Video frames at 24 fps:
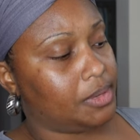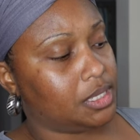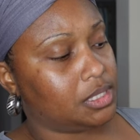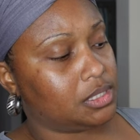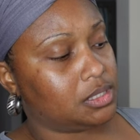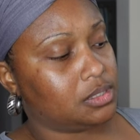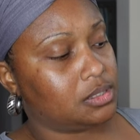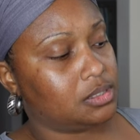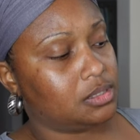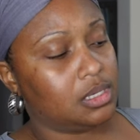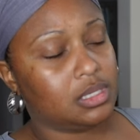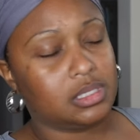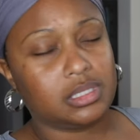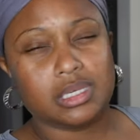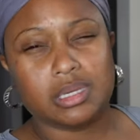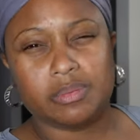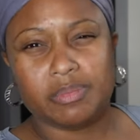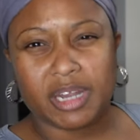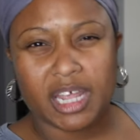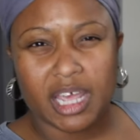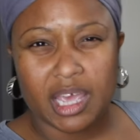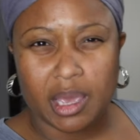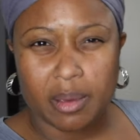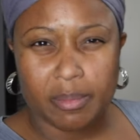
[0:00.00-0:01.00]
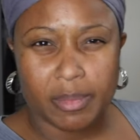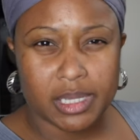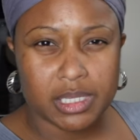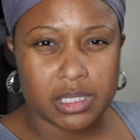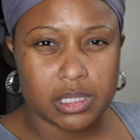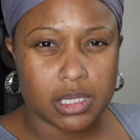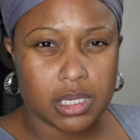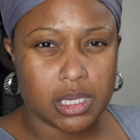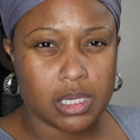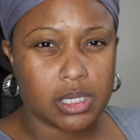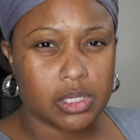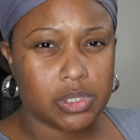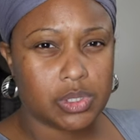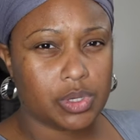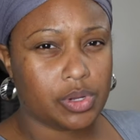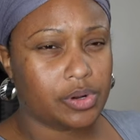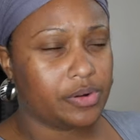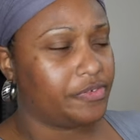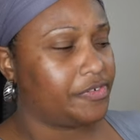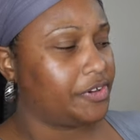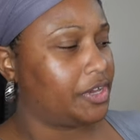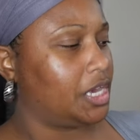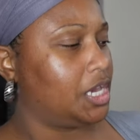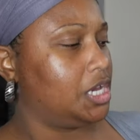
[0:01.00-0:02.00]
it's, it's an MSC
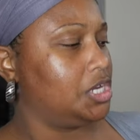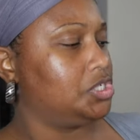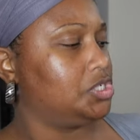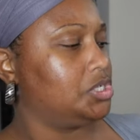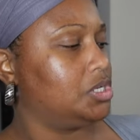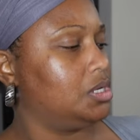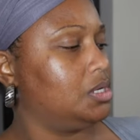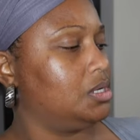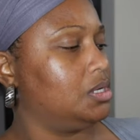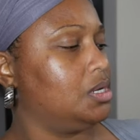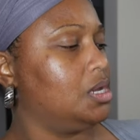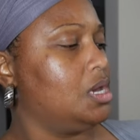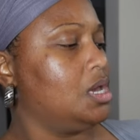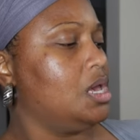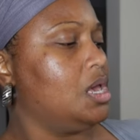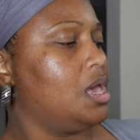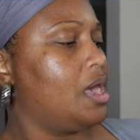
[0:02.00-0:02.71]
certification,